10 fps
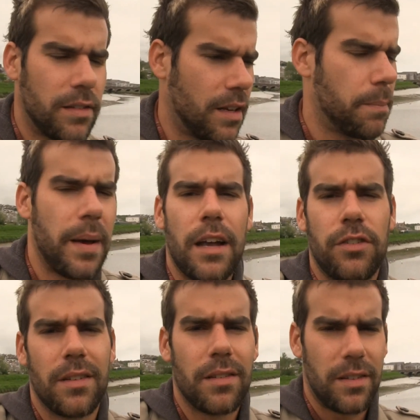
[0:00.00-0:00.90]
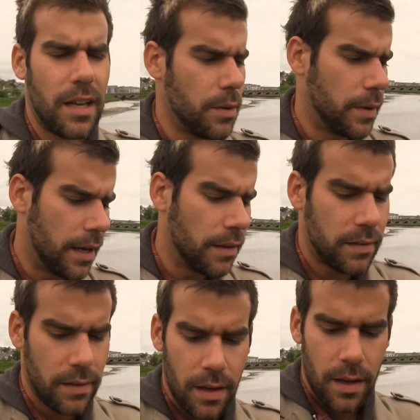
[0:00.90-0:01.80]
the same passions as anyone
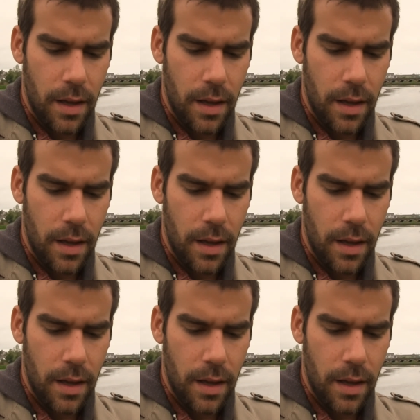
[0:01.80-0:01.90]
else.